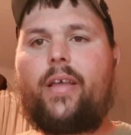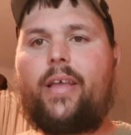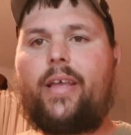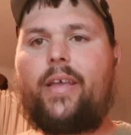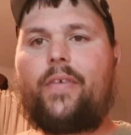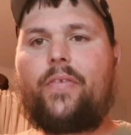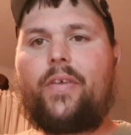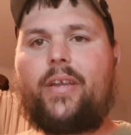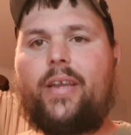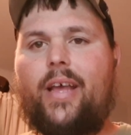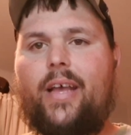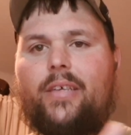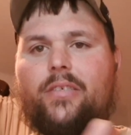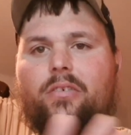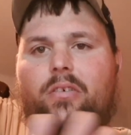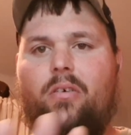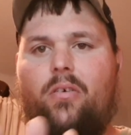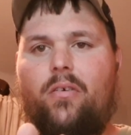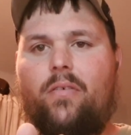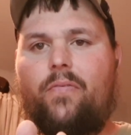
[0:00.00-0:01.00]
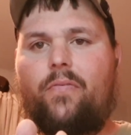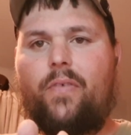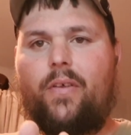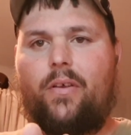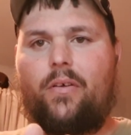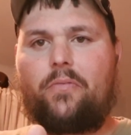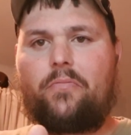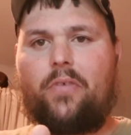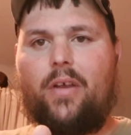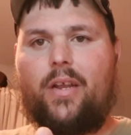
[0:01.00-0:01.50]
in the NASCAR
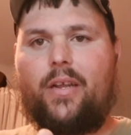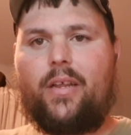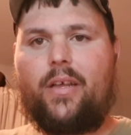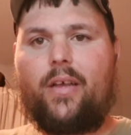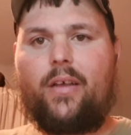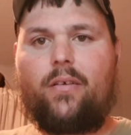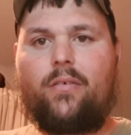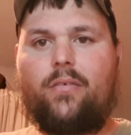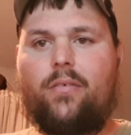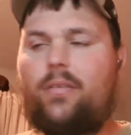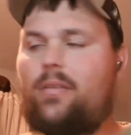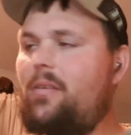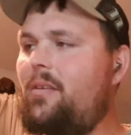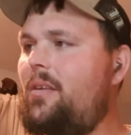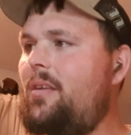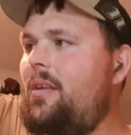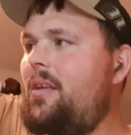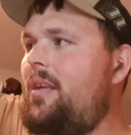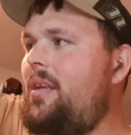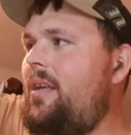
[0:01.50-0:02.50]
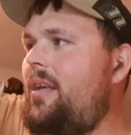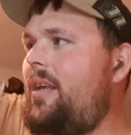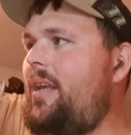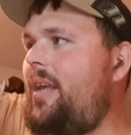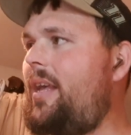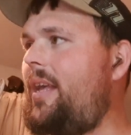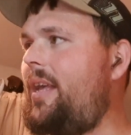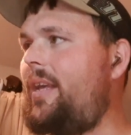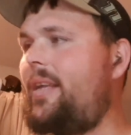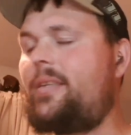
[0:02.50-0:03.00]
field right now.
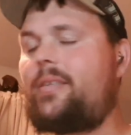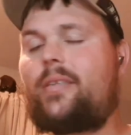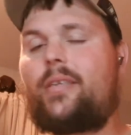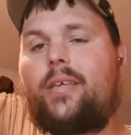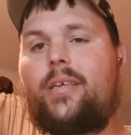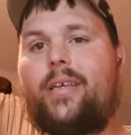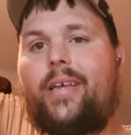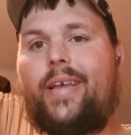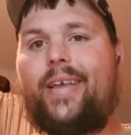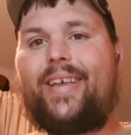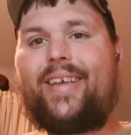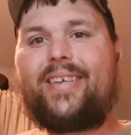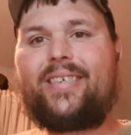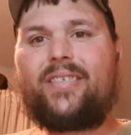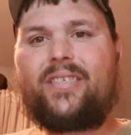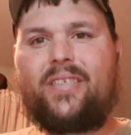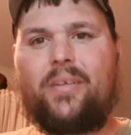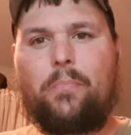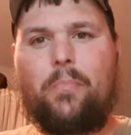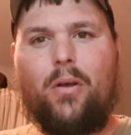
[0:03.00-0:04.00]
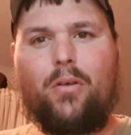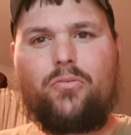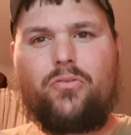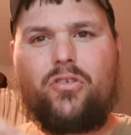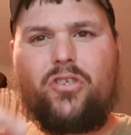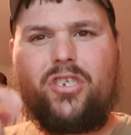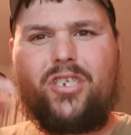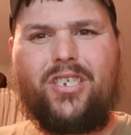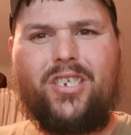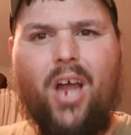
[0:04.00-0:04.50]
And he is the
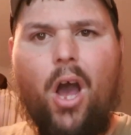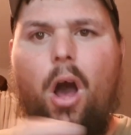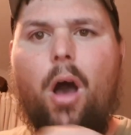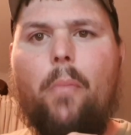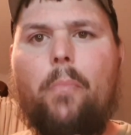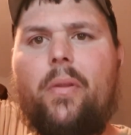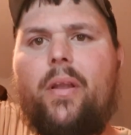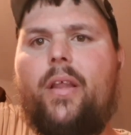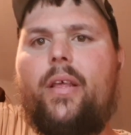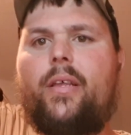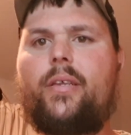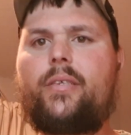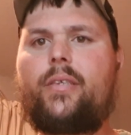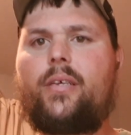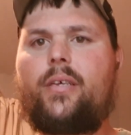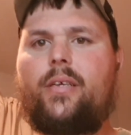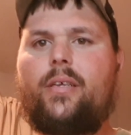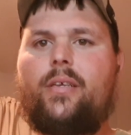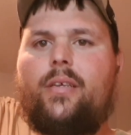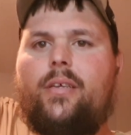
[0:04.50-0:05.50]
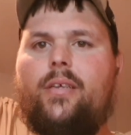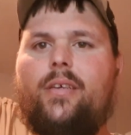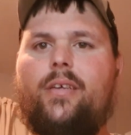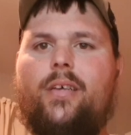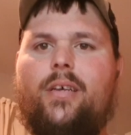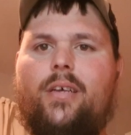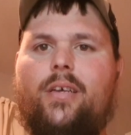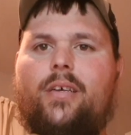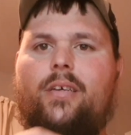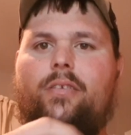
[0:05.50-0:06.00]
most dominant
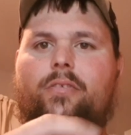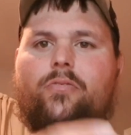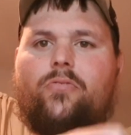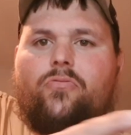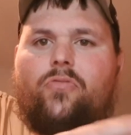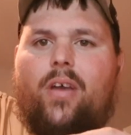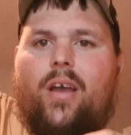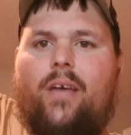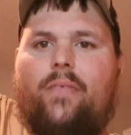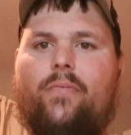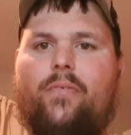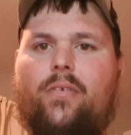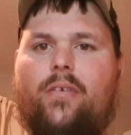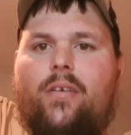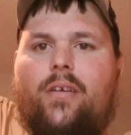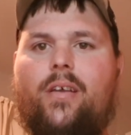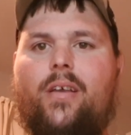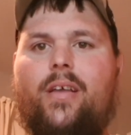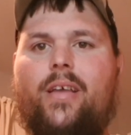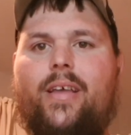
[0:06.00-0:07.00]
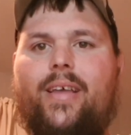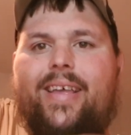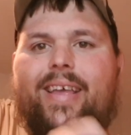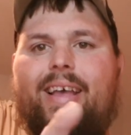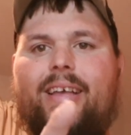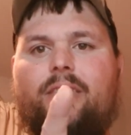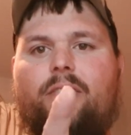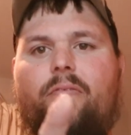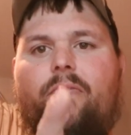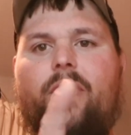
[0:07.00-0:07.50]
driver. He
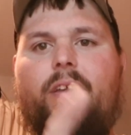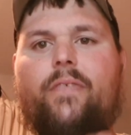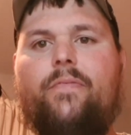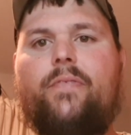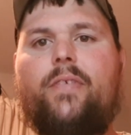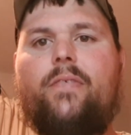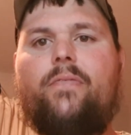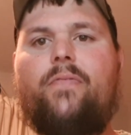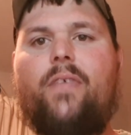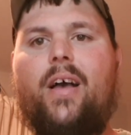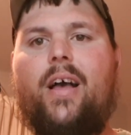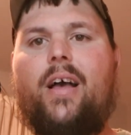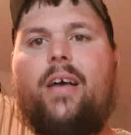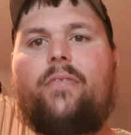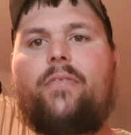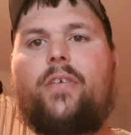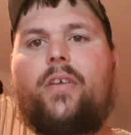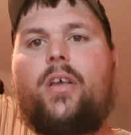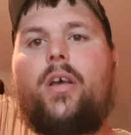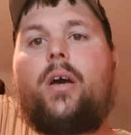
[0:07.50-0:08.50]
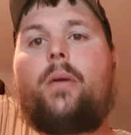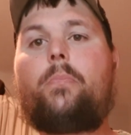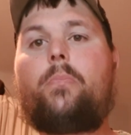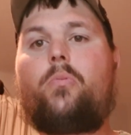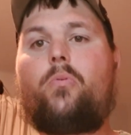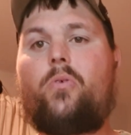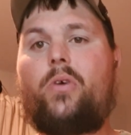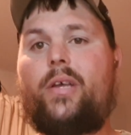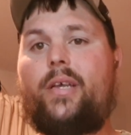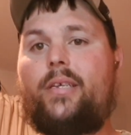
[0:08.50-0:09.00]
has 55
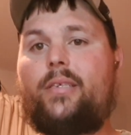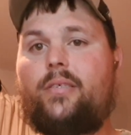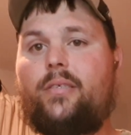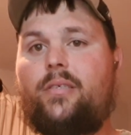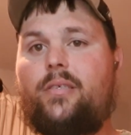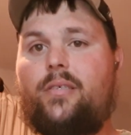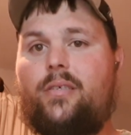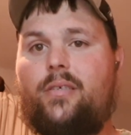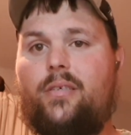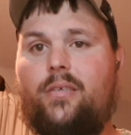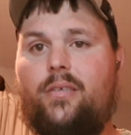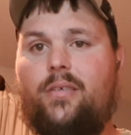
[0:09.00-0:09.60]
cup wins.